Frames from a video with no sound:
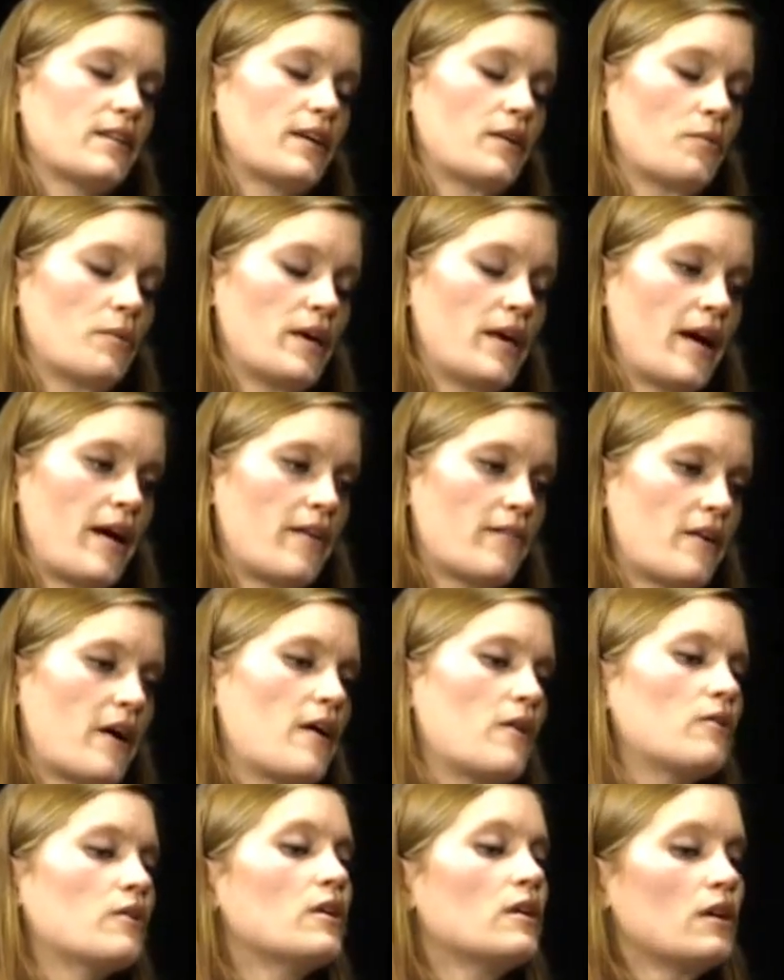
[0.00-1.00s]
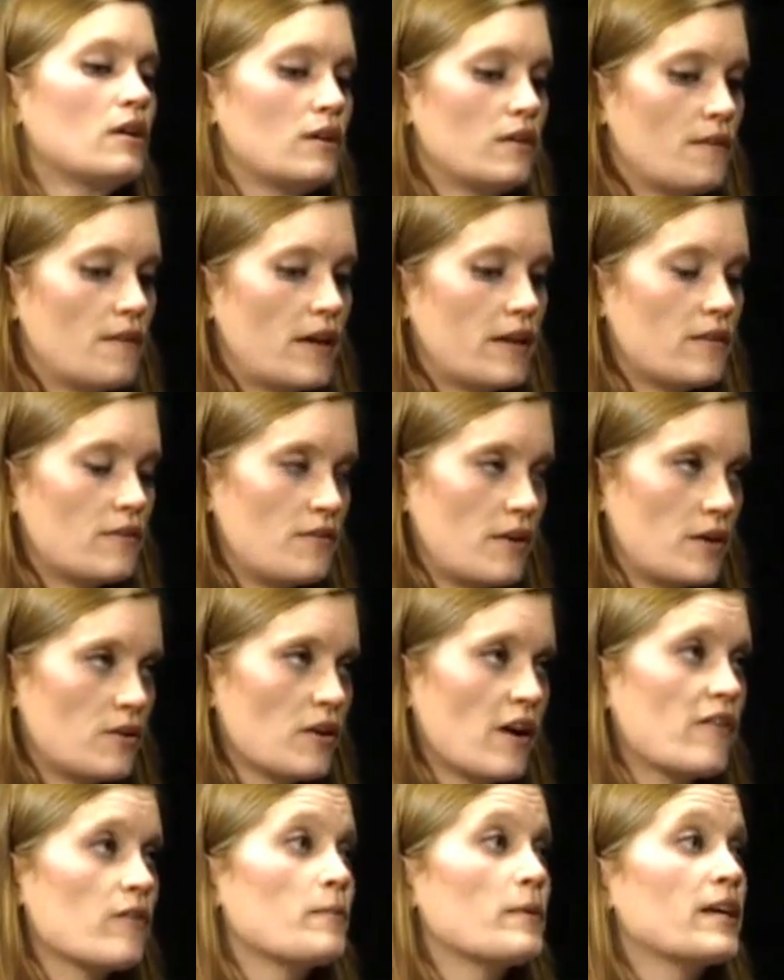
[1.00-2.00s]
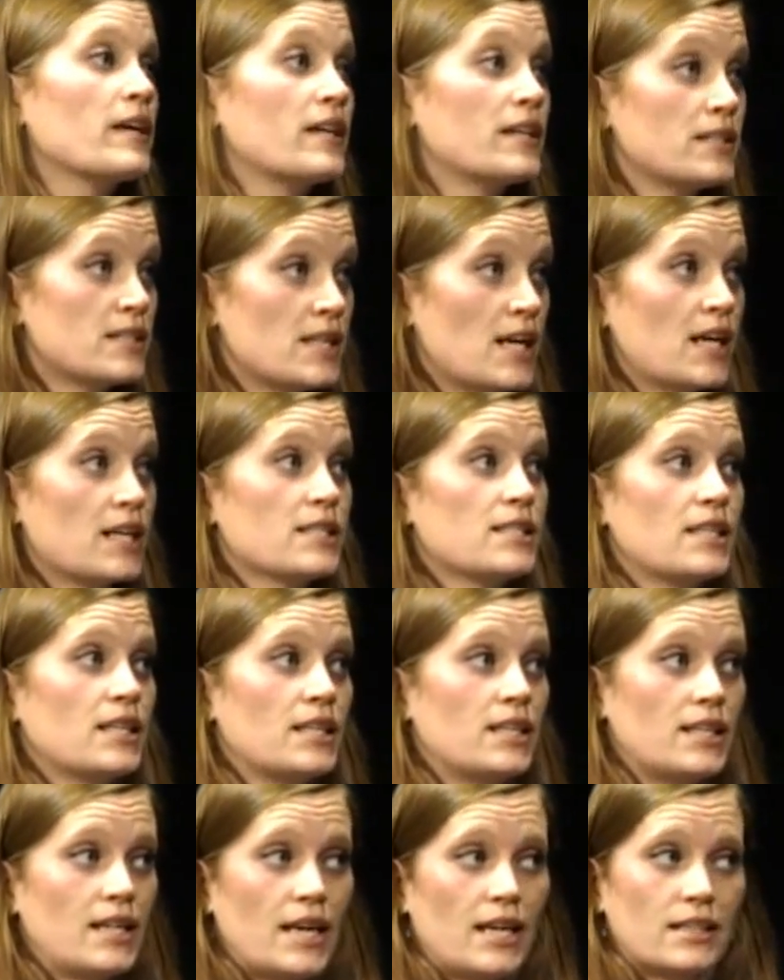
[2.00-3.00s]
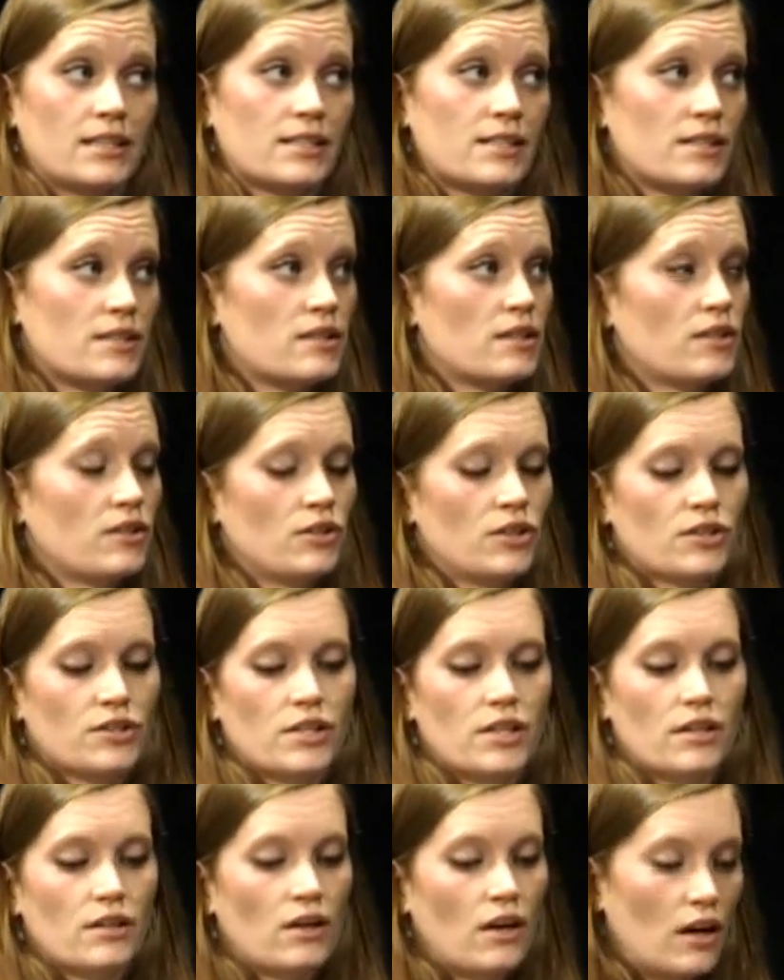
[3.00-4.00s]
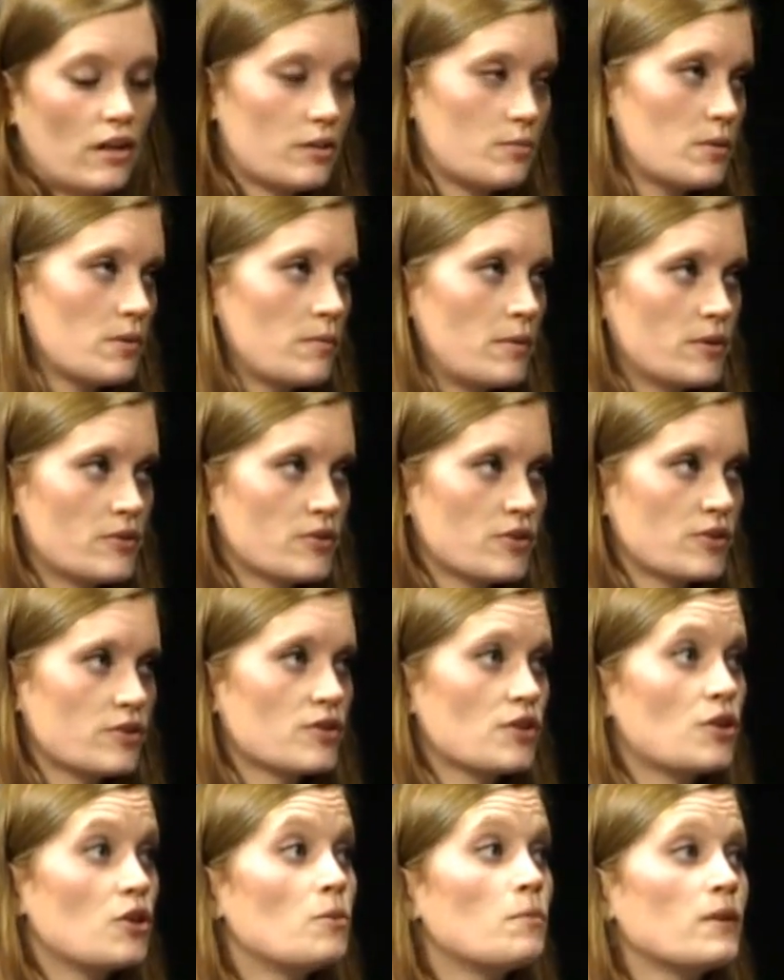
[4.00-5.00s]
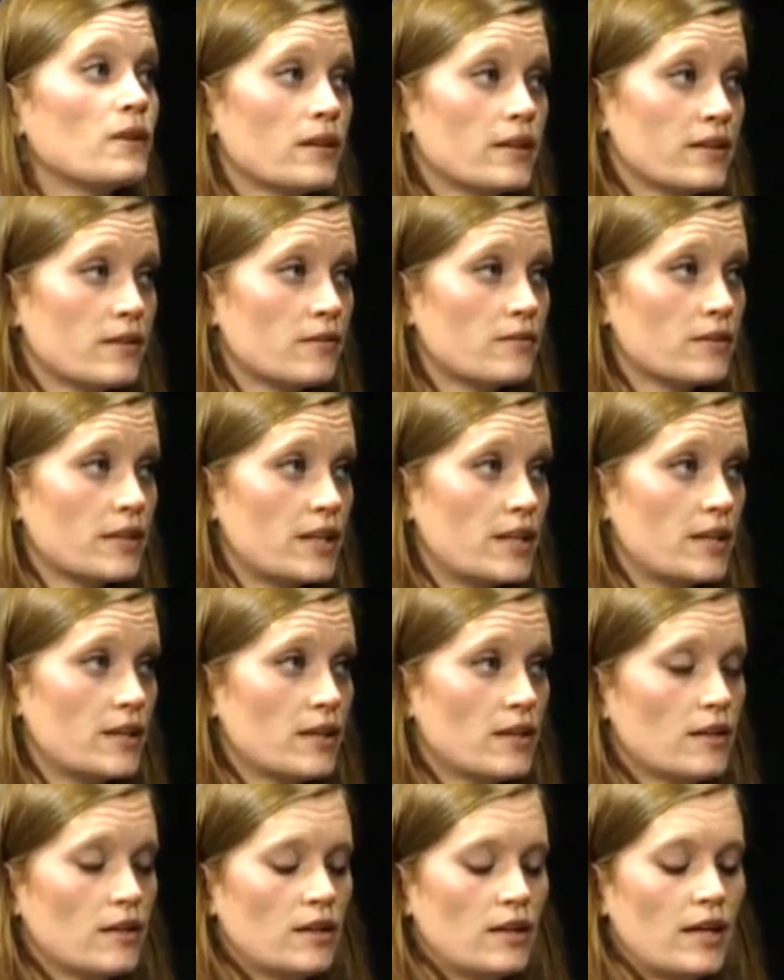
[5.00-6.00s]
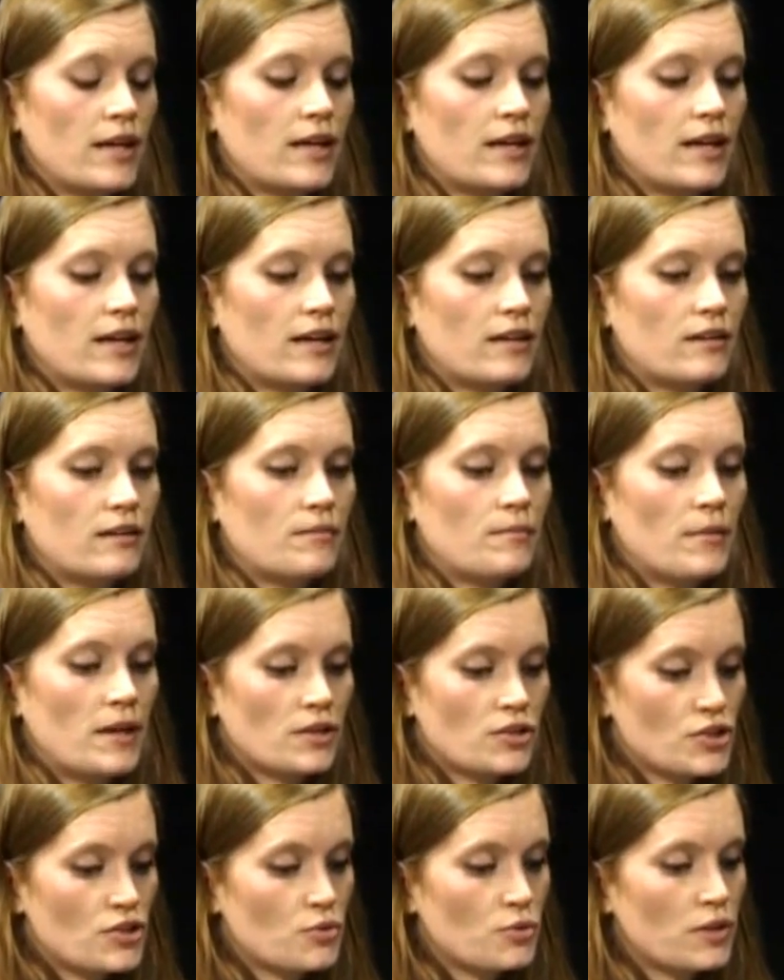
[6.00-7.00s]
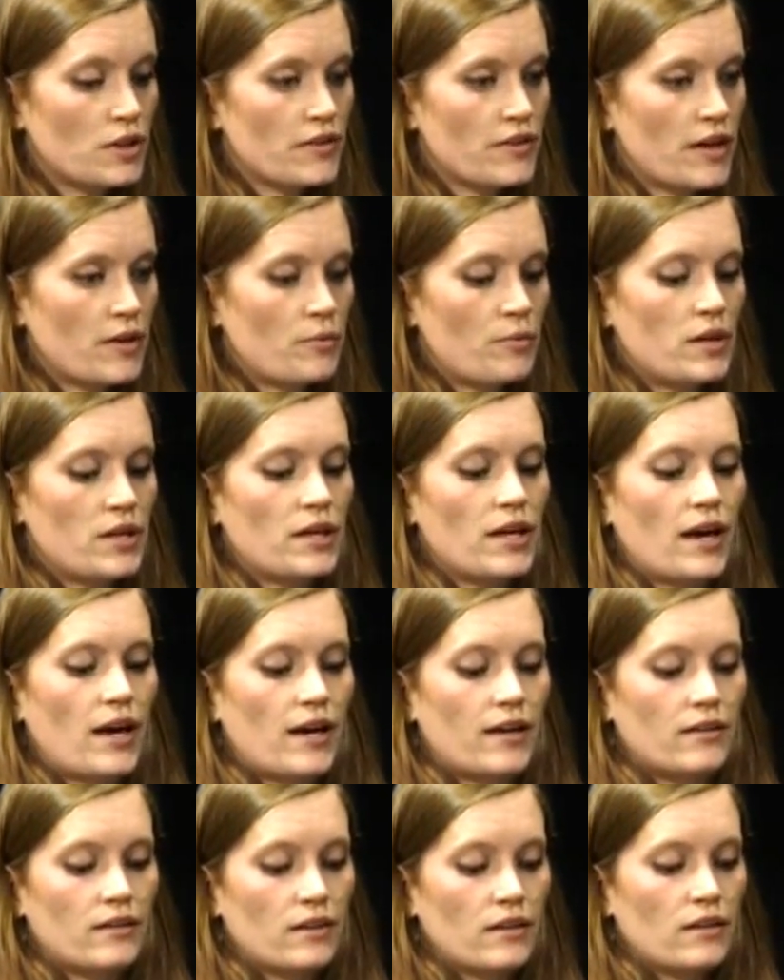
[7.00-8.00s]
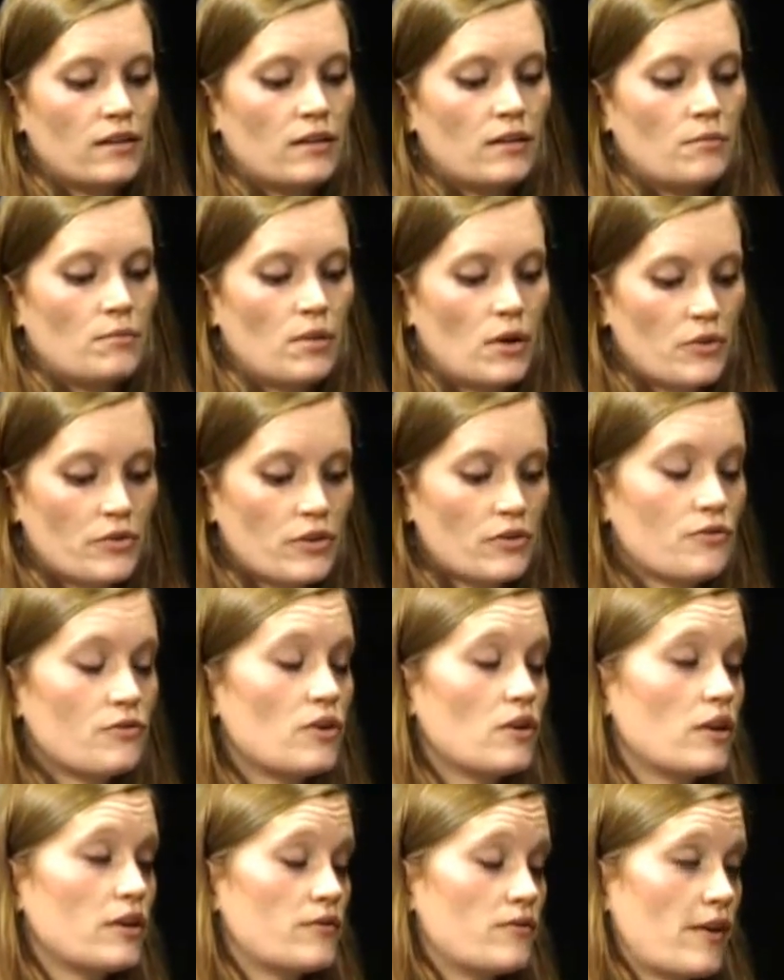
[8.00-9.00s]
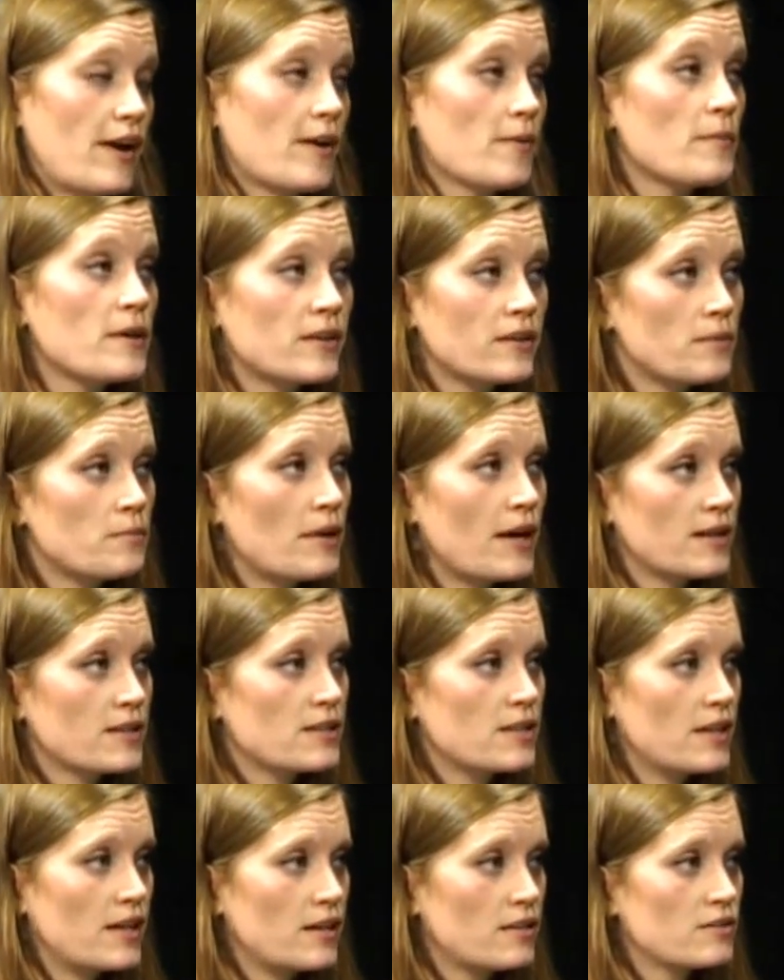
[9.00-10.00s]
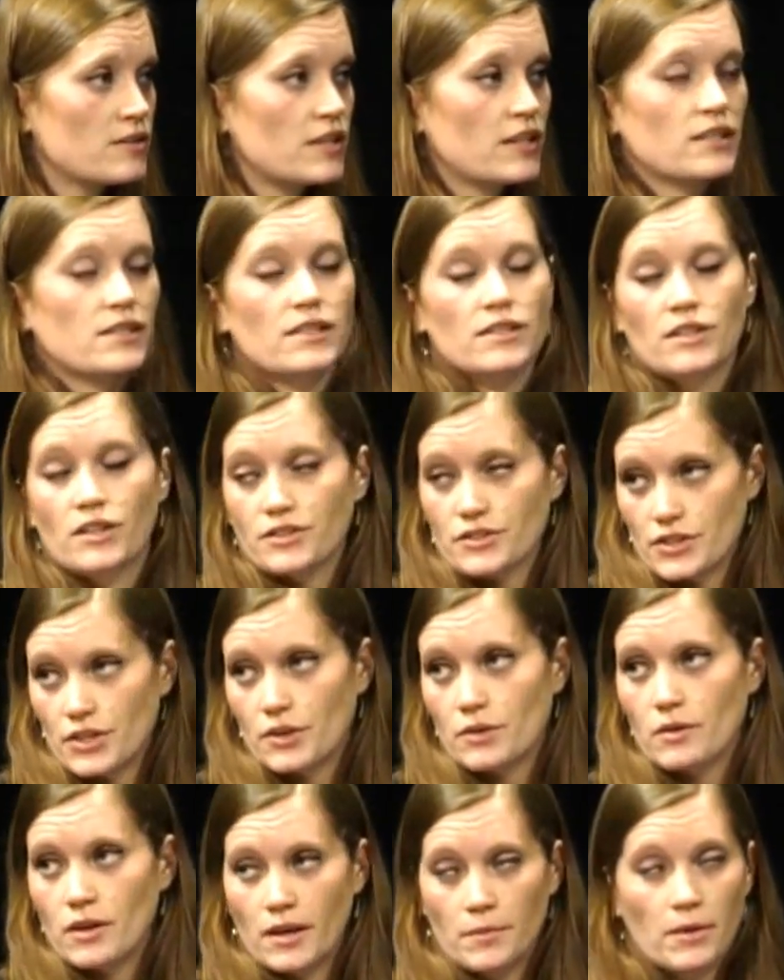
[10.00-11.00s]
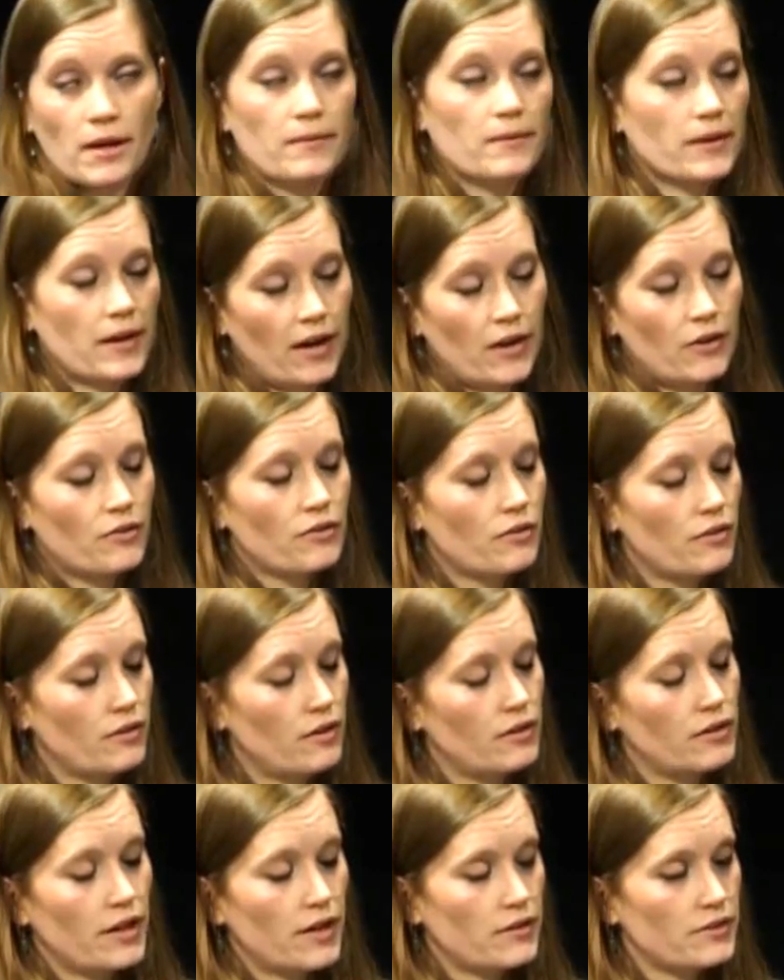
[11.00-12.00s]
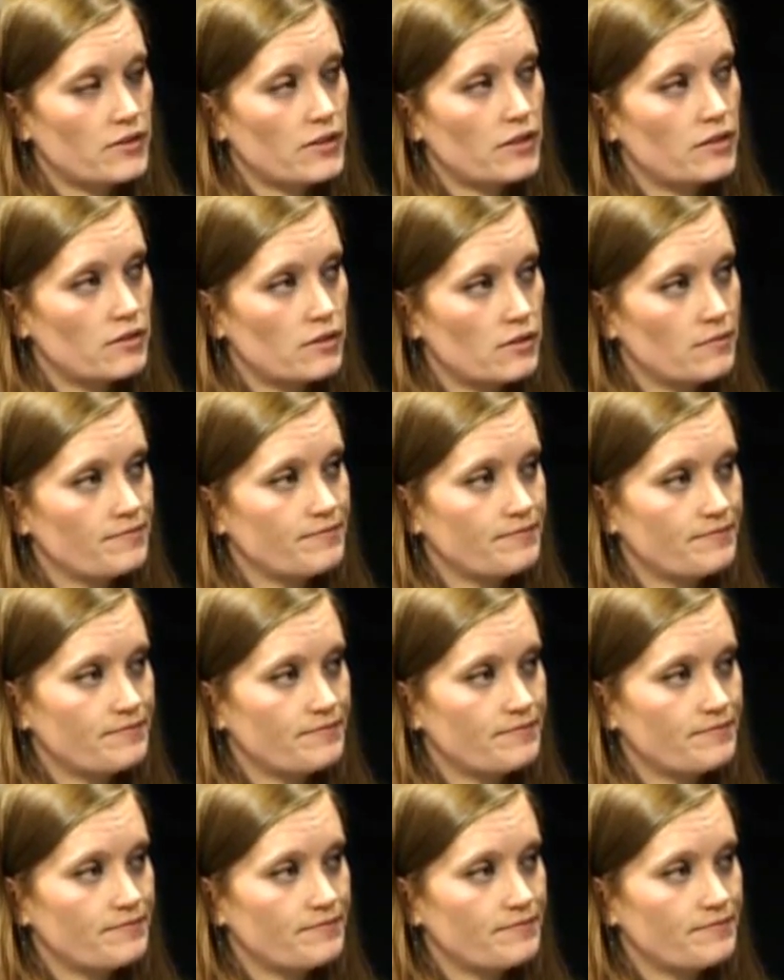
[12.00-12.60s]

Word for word: that we have out that the federal government conduct an analysis that looks at all the proposals cumulatively and make sure that we get both a full environmental impacts analysis and also a public health analysis.